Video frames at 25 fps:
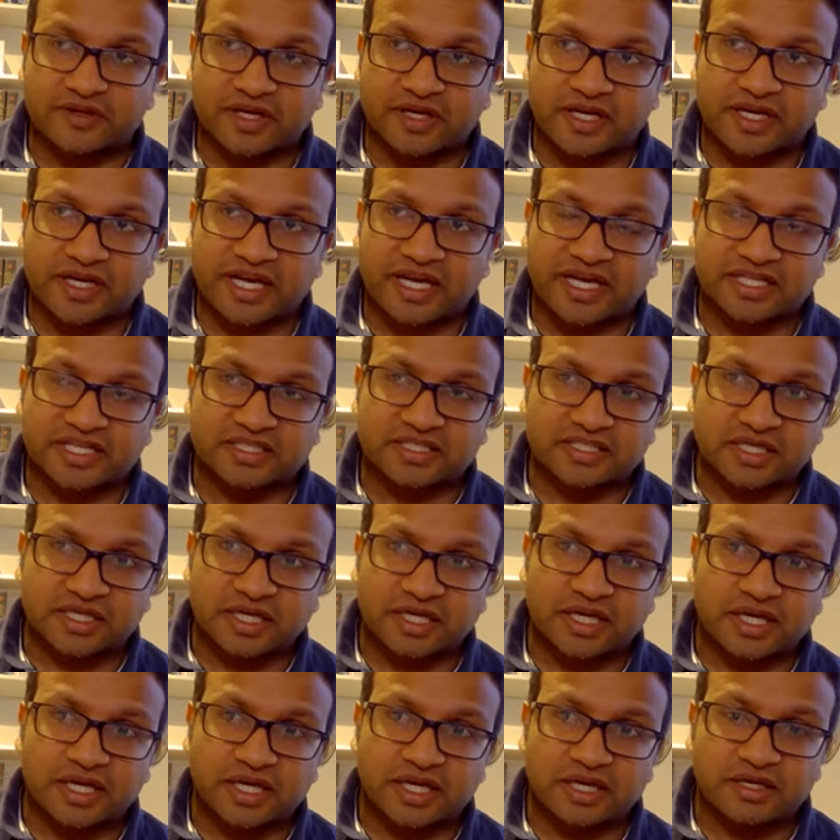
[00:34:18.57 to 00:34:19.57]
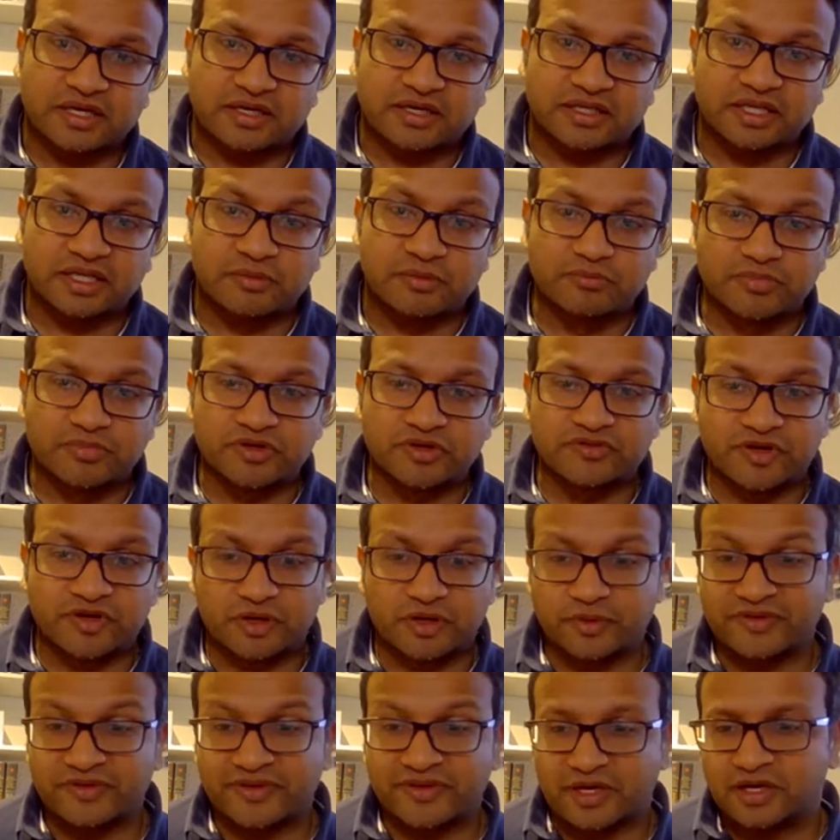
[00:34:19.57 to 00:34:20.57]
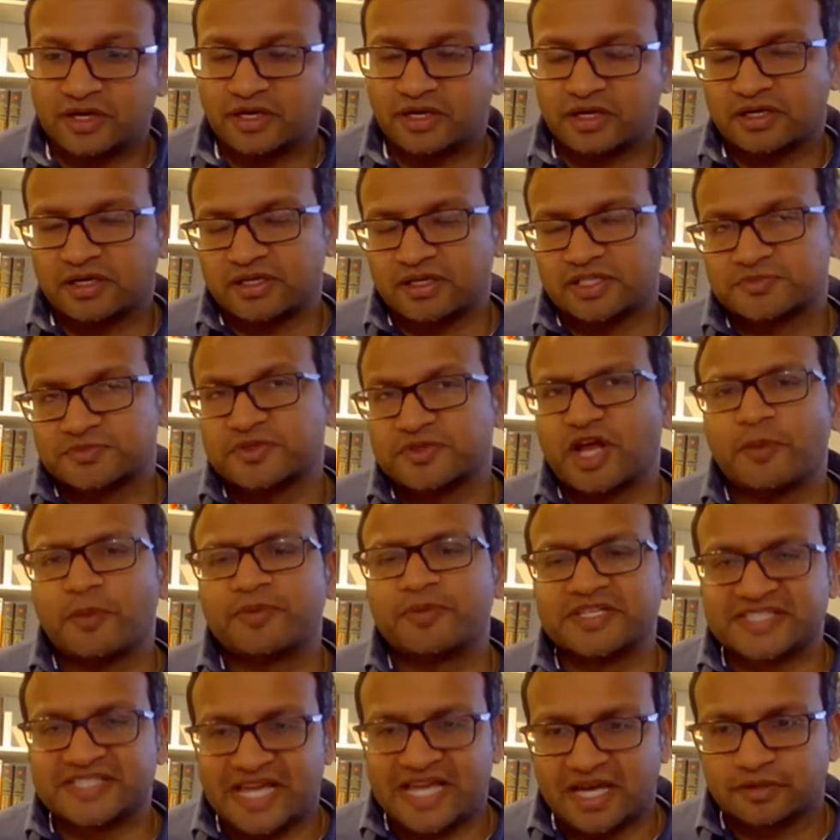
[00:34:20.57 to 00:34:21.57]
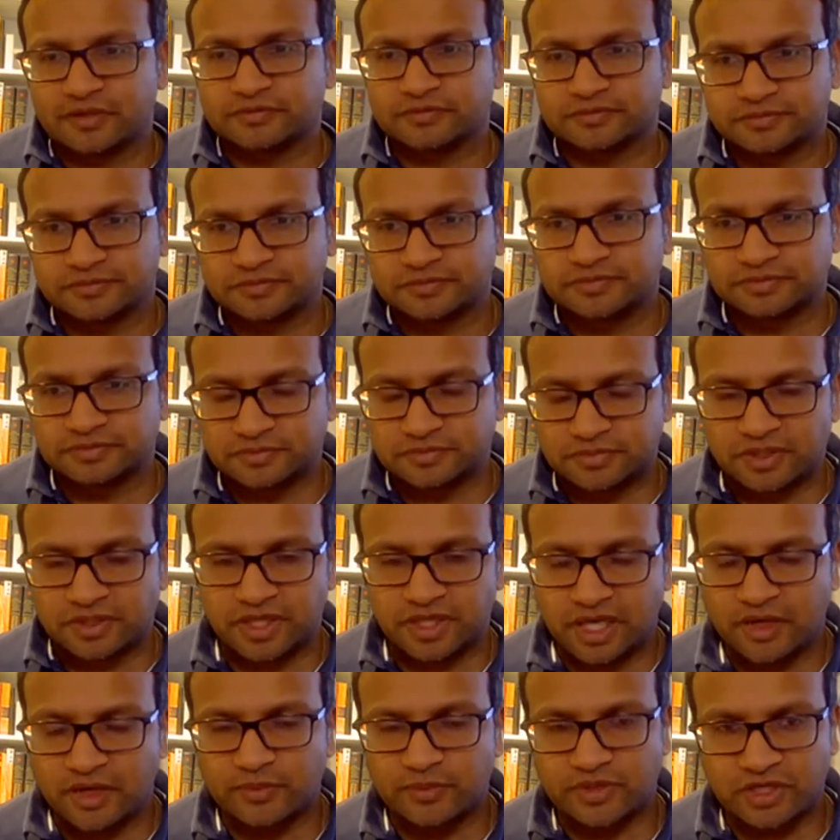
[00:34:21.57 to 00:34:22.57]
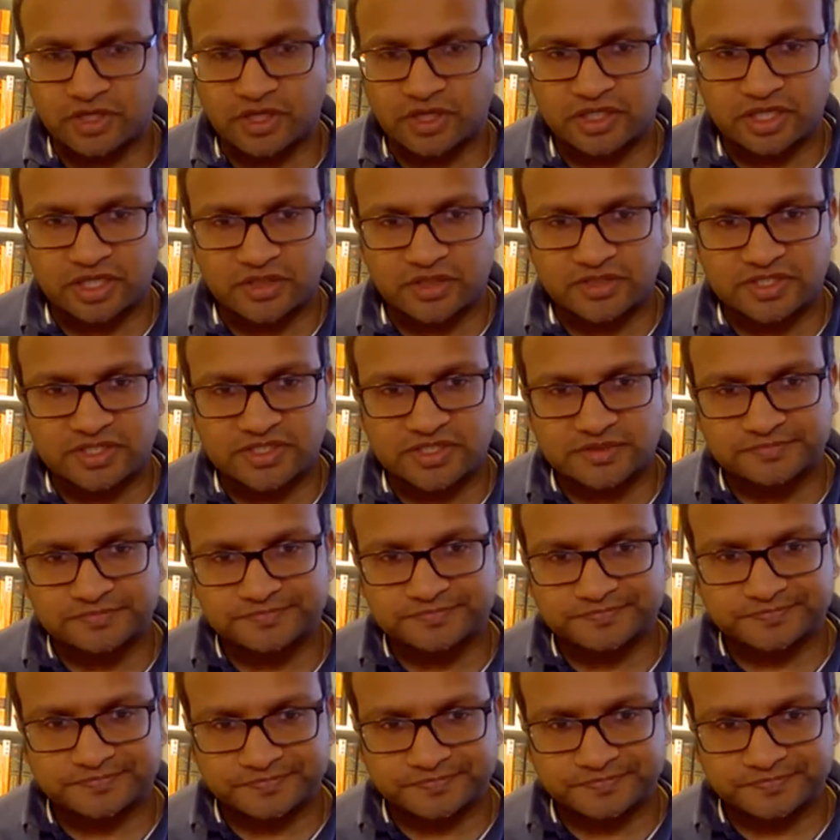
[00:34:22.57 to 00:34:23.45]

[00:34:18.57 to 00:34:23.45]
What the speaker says: had a number of. It's been up and down with our coders.